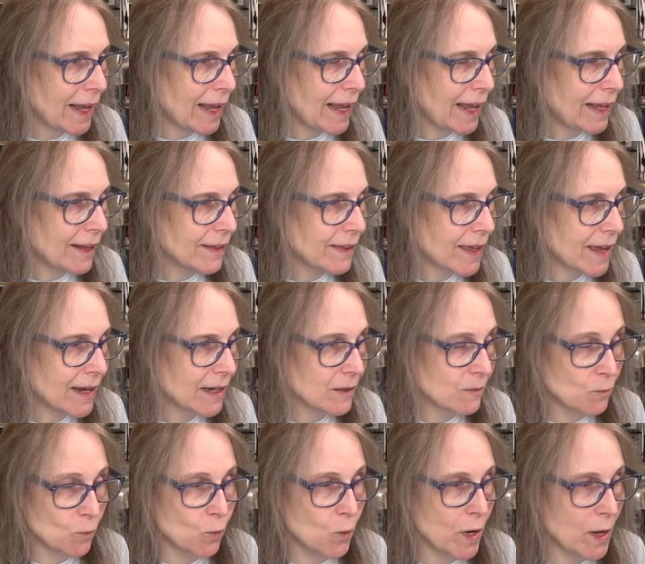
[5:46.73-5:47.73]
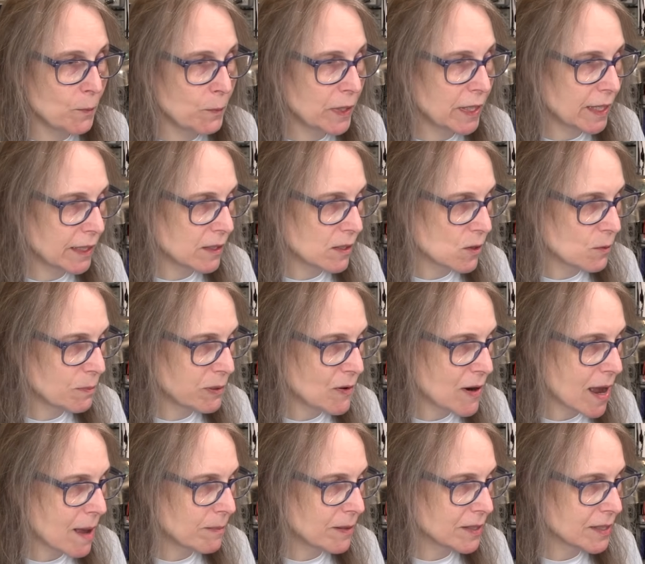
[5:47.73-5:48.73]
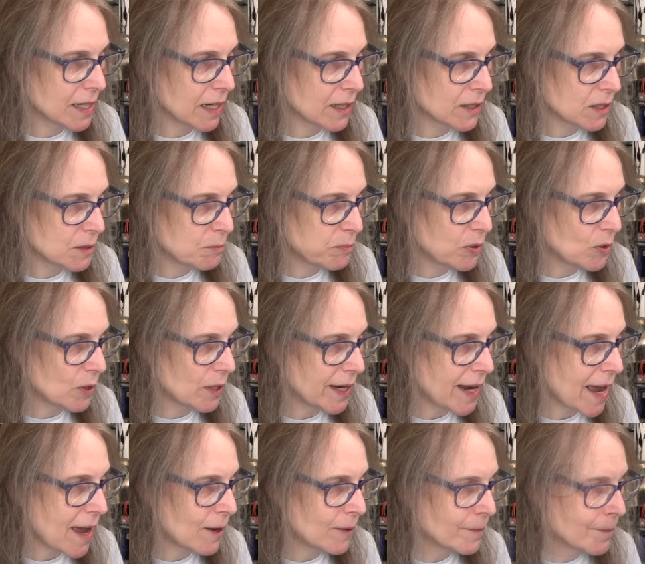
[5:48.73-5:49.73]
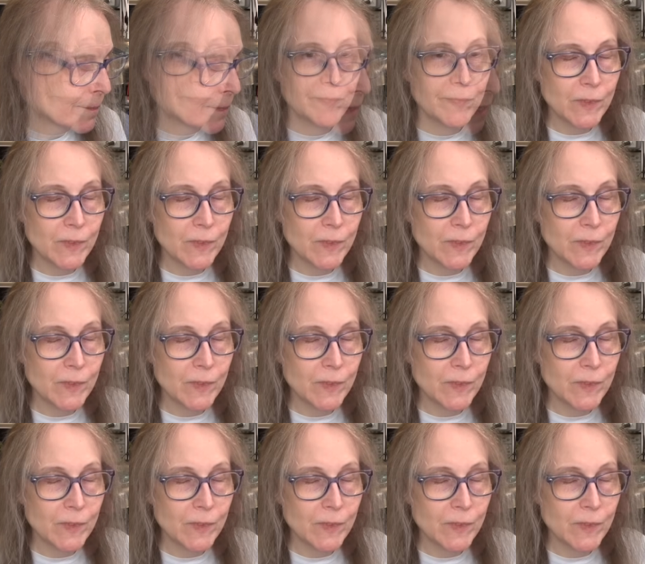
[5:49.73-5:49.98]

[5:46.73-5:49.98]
and then when we get to the parabolas I could just pull it out.